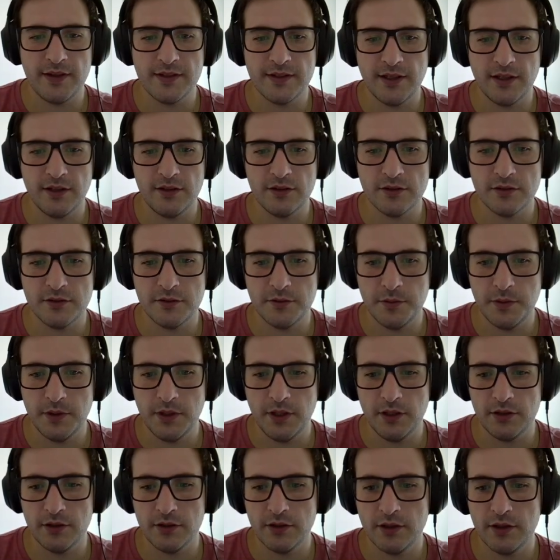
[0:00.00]
seconds
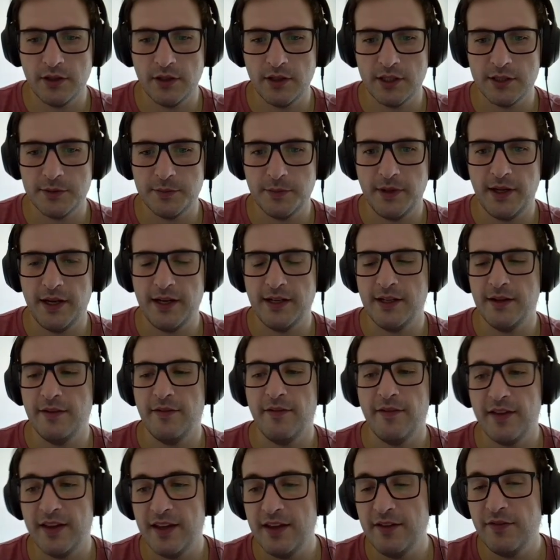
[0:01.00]
video explaining
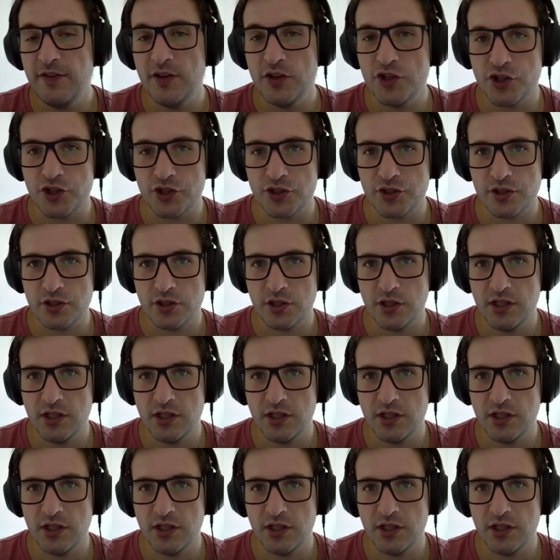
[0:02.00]
the key features.